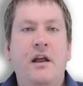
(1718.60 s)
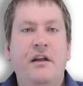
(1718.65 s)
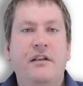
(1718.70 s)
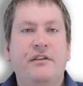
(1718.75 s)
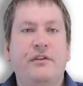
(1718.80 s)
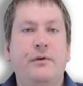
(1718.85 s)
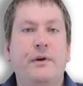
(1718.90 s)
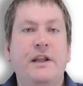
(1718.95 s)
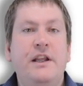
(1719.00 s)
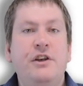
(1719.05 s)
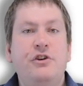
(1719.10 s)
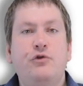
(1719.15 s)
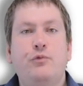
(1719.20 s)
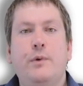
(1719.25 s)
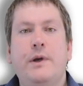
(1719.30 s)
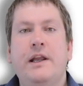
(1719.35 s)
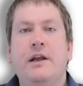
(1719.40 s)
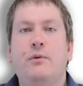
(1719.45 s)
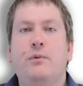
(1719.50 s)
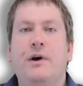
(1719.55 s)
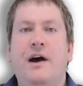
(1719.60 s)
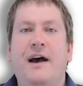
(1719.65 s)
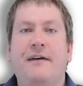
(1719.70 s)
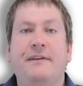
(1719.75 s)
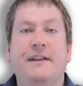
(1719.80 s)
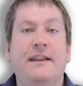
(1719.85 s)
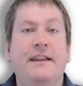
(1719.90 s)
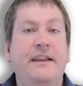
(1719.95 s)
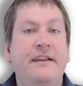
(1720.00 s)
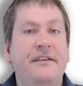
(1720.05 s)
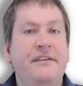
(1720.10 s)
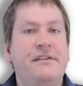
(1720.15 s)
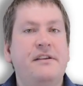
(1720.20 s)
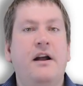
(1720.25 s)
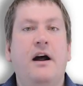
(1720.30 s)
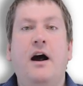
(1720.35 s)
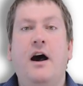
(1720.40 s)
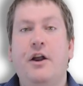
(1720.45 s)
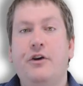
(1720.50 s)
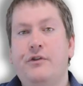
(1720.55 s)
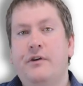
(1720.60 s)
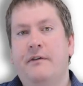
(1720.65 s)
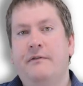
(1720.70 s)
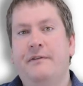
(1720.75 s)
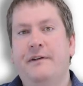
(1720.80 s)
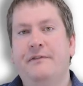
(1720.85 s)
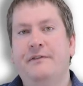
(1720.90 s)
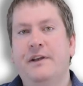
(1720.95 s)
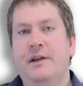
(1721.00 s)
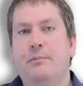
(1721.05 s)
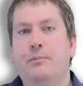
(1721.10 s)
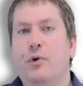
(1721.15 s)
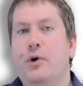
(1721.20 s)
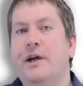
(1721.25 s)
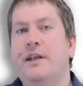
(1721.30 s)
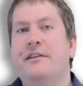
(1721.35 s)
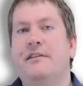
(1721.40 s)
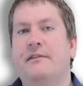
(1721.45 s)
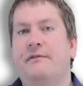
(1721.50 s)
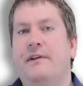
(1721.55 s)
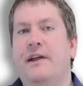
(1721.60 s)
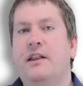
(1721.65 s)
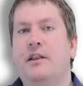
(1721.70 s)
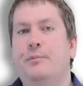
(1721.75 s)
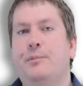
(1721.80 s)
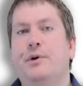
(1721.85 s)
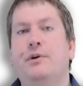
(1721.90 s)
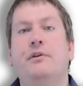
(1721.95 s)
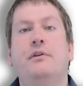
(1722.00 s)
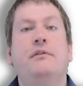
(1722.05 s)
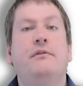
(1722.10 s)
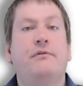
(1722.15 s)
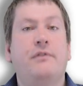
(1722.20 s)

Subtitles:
So each week we'll have at least 150 points available